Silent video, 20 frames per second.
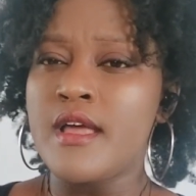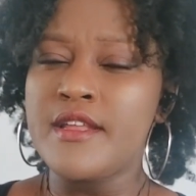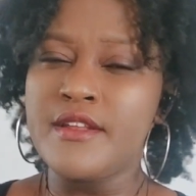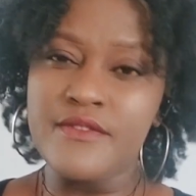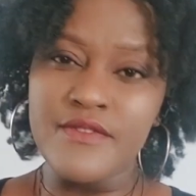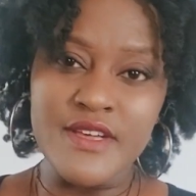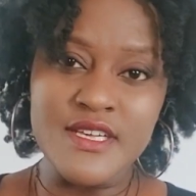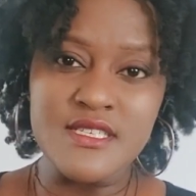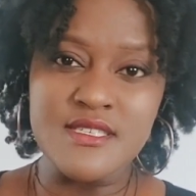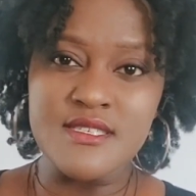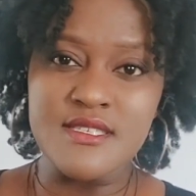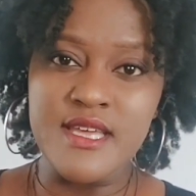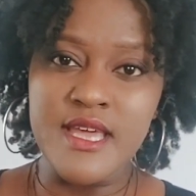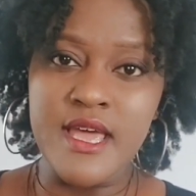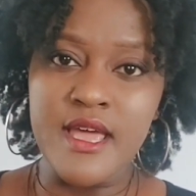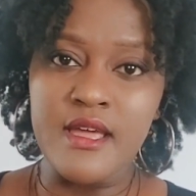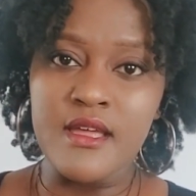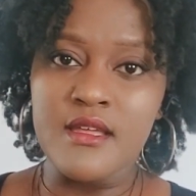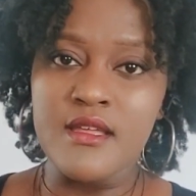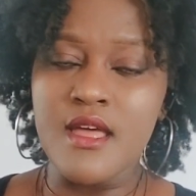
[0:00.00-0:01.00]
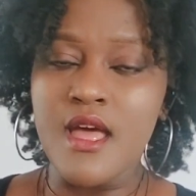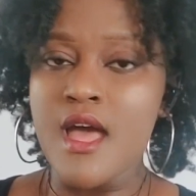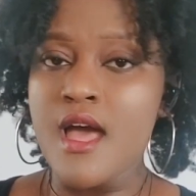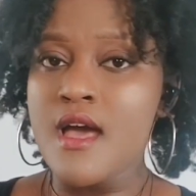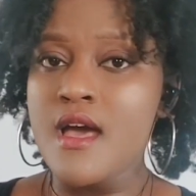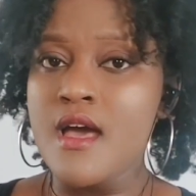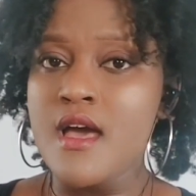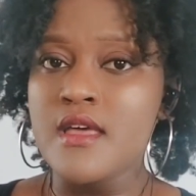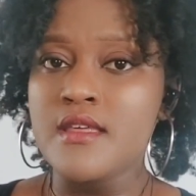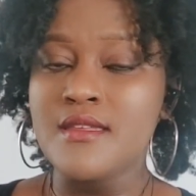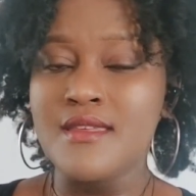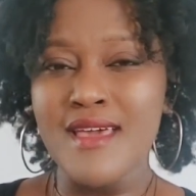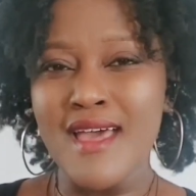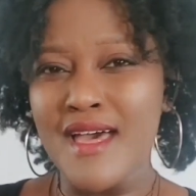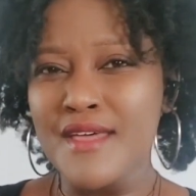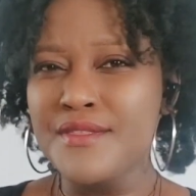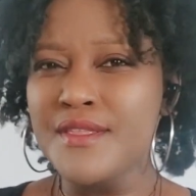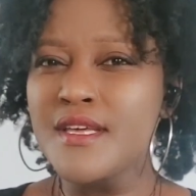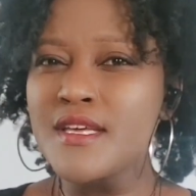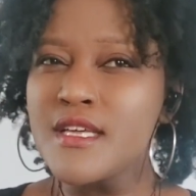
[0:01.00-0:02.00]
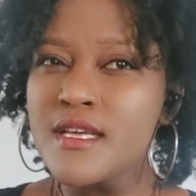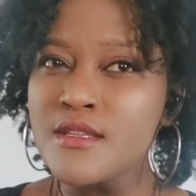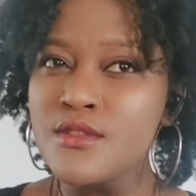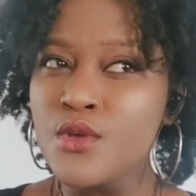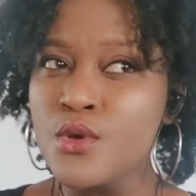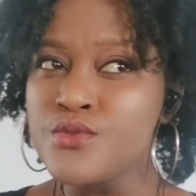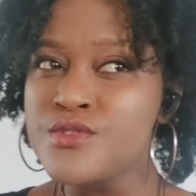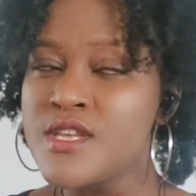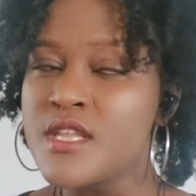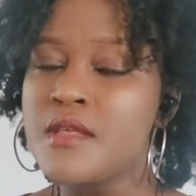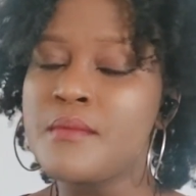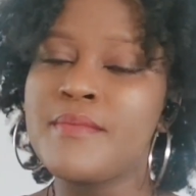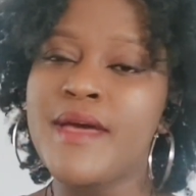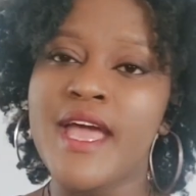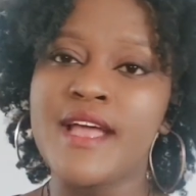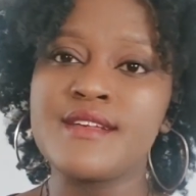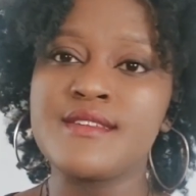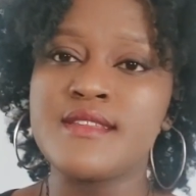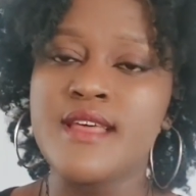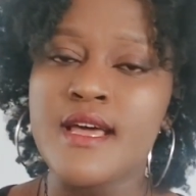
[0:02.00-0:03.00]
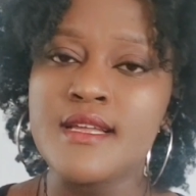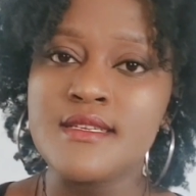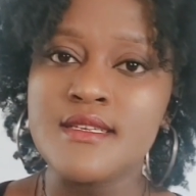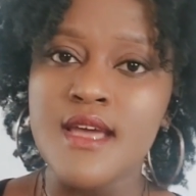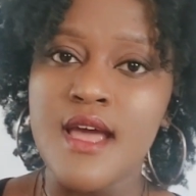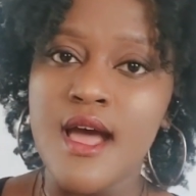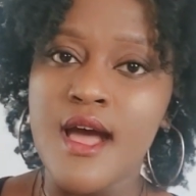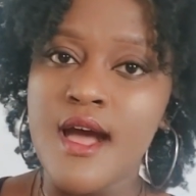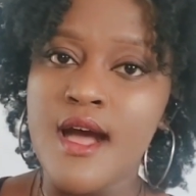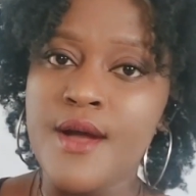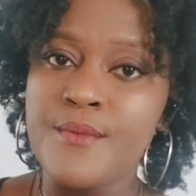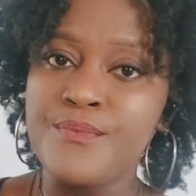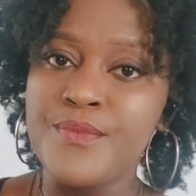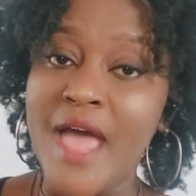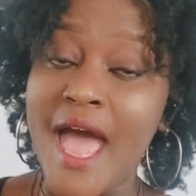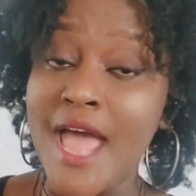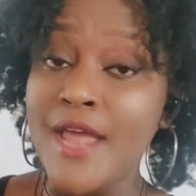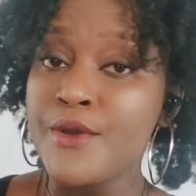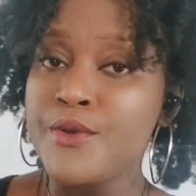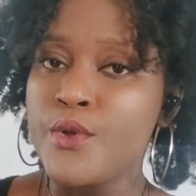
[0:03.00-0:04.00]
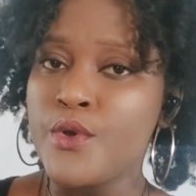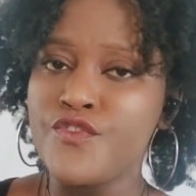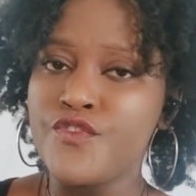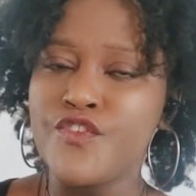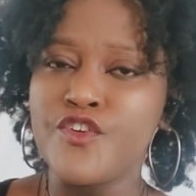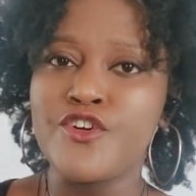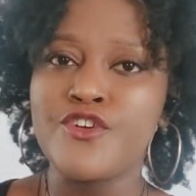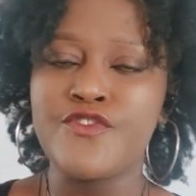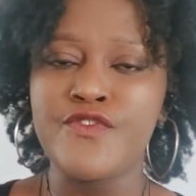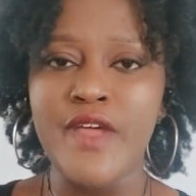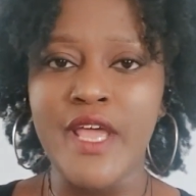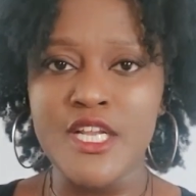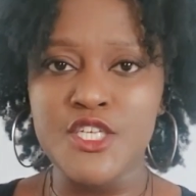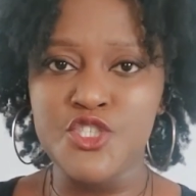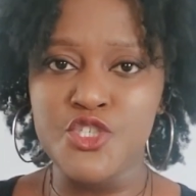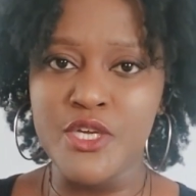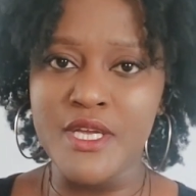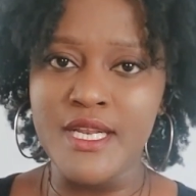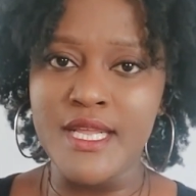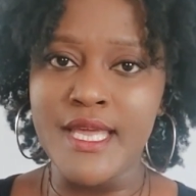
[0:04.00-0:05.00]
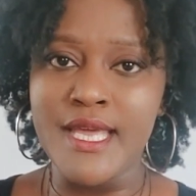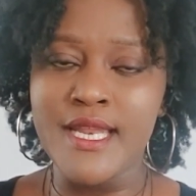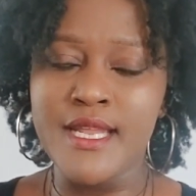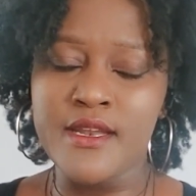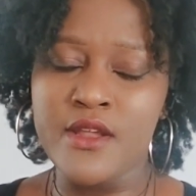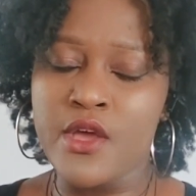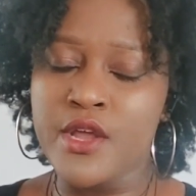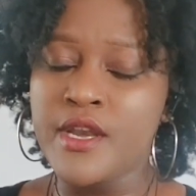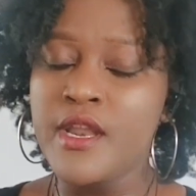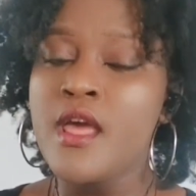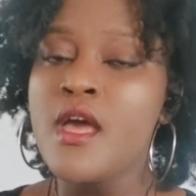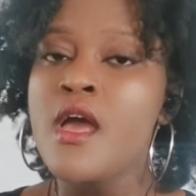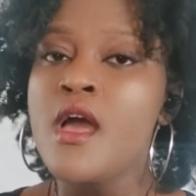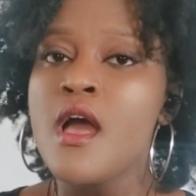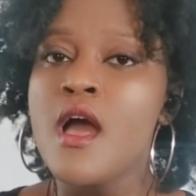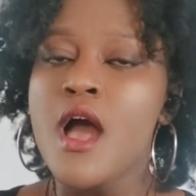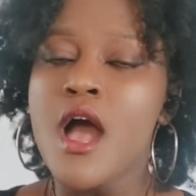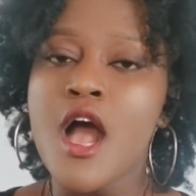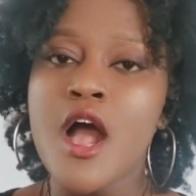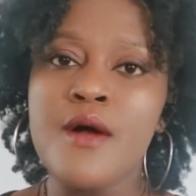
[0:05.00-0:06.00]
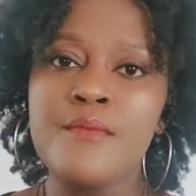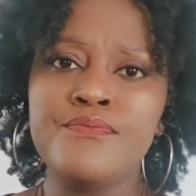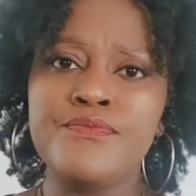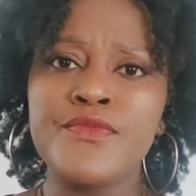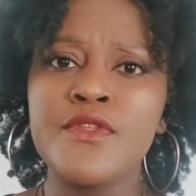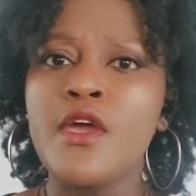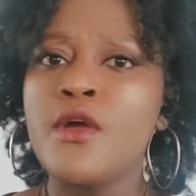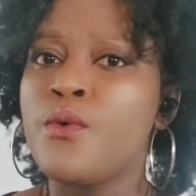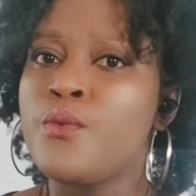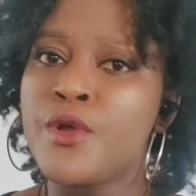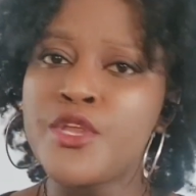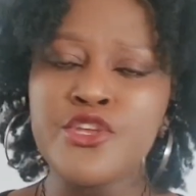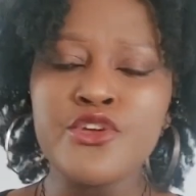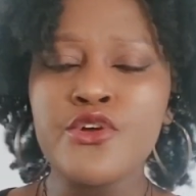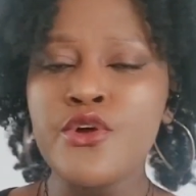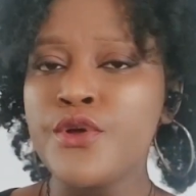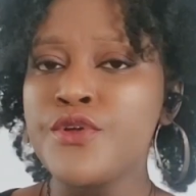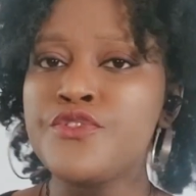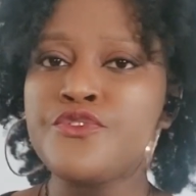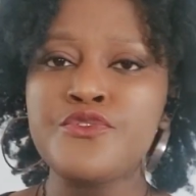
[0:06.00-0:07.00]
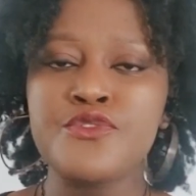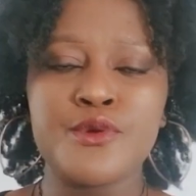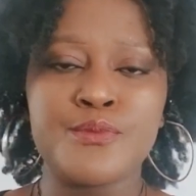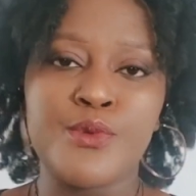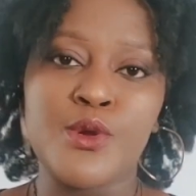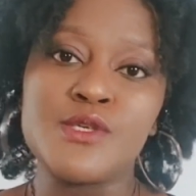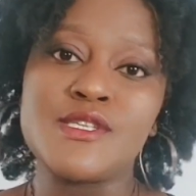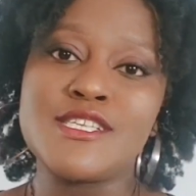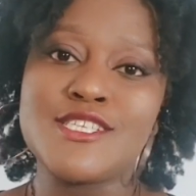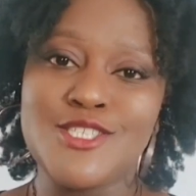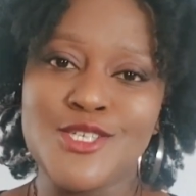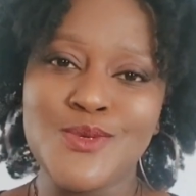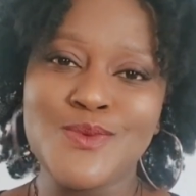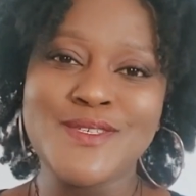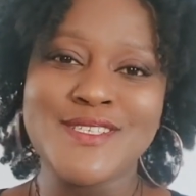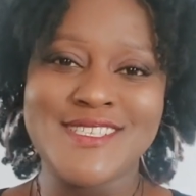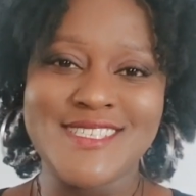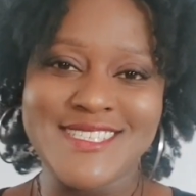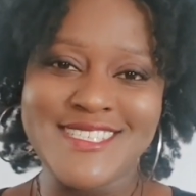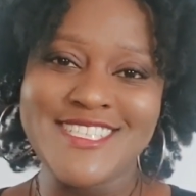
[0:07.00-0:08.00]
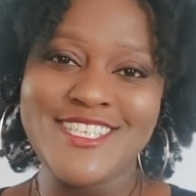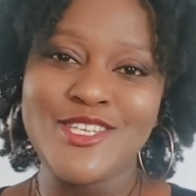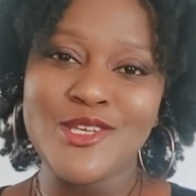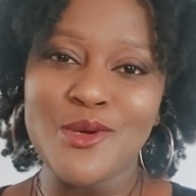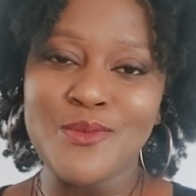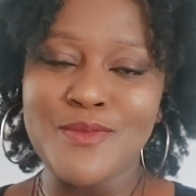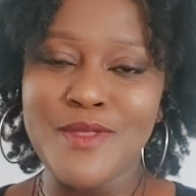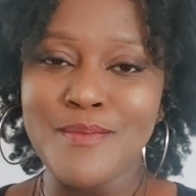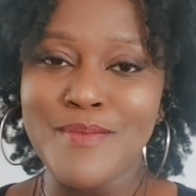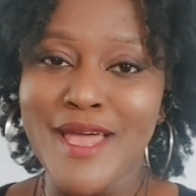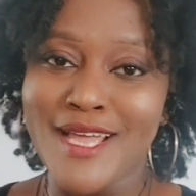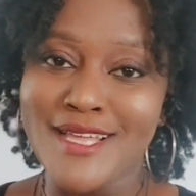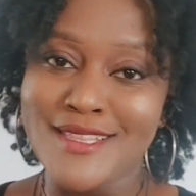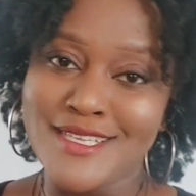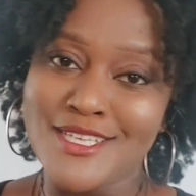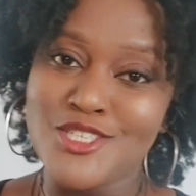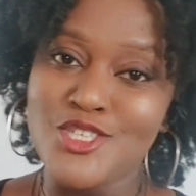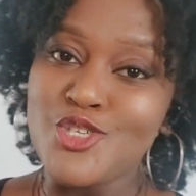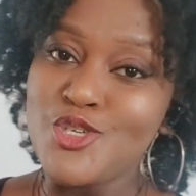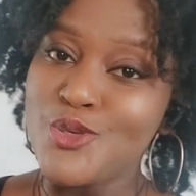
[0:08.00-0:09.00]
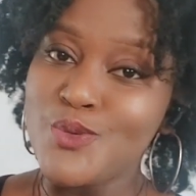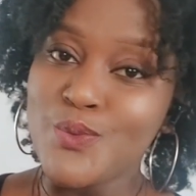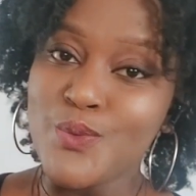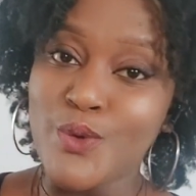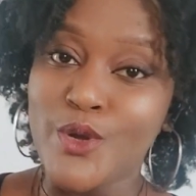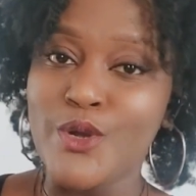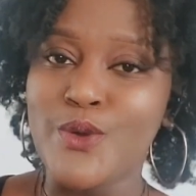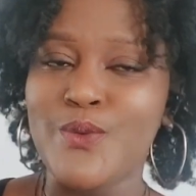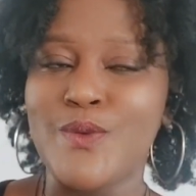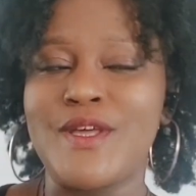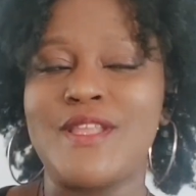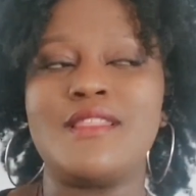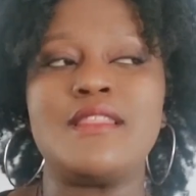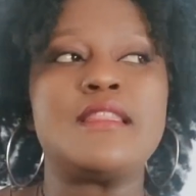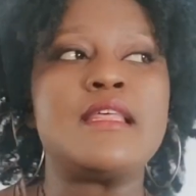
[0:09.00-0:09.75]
Investec. I think those are the banks that I know for a fact you can get it on. When you're going through the process, you will see the bank that you work with.